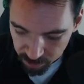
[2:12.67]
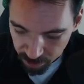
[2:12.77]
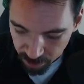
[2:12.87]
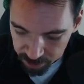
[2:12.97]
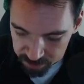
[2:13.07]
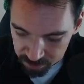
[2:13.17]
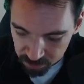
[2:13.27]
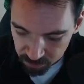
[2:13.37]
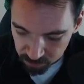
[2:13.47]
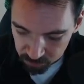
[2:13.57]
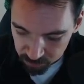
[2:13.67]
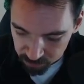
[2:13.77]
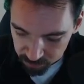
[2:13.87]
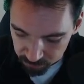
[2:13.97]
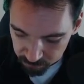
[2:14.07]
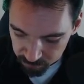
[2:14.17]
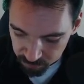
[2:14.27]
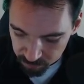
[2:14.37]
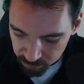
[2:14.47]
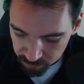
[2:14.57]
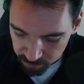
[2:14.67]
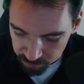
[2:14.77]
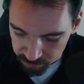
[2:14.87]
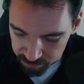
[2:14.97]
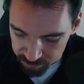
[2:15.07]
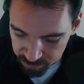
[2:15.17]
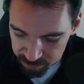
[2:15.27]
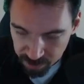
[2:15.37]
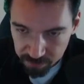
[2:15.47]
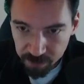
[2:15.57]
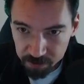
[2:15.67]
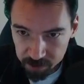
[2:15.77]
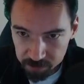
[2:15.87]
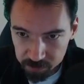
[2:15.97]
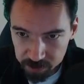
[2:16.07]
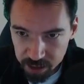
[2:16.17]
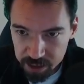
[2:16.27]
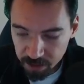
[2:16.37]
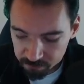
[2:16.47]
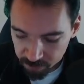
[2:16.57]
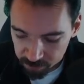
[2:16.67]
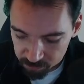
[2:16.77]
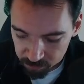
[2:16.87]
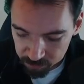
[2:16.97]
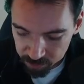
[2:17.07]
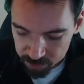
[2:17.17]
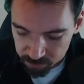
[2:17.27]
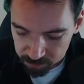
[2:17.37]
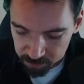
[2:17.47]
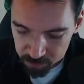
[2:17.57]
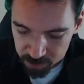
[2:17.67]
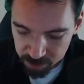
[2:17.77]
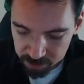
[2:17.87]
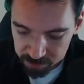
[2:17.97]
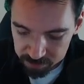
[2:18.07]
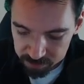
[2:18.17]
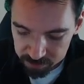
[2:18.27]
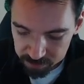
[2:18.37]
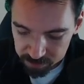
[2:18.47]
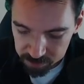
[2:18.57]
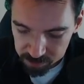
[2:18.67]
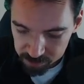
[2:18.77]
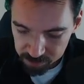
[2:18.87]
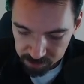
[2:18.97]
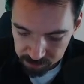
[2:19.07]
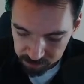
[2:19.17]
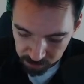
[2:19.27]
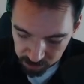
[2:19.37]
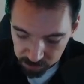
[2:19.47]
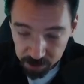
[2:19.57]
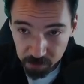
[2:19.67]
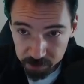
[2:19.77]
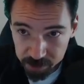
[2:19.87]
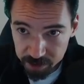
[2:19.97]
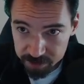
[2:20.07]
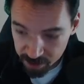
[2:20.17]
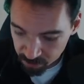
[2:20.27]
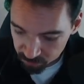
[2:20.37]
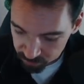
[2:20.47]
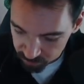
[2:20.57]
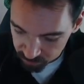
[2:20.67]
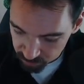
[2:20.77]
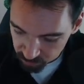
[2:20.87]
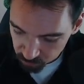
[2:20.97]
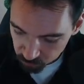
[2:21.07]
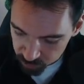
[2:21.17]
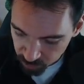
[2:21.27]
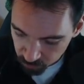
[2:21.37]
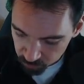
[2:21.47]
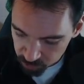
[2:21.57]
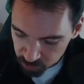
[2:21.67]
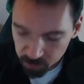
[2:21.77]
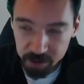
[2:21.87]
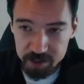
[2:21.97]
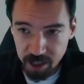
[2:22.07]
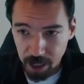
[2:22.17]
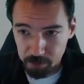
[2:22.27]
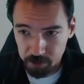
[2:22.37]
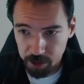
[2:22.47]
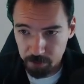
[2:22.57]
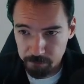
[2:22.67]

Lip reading: as though this is a variable, and that variable is approaching the limit lowercase l, which I already know is capital L.